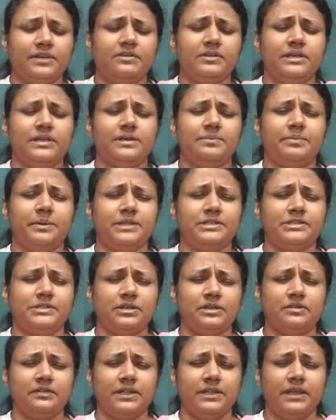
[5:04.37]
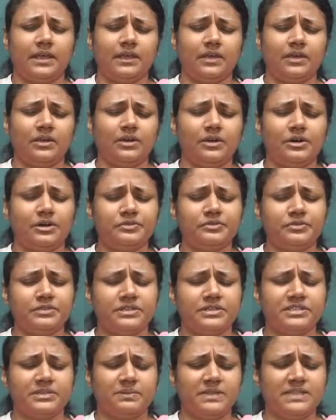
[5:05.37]
we praise you and we thank you, God, for
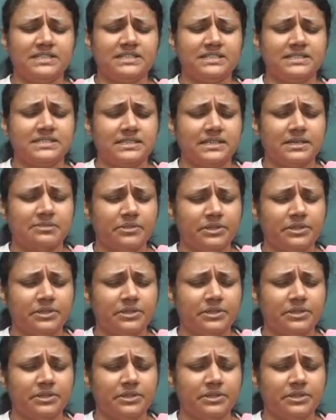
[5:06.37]
this blessed time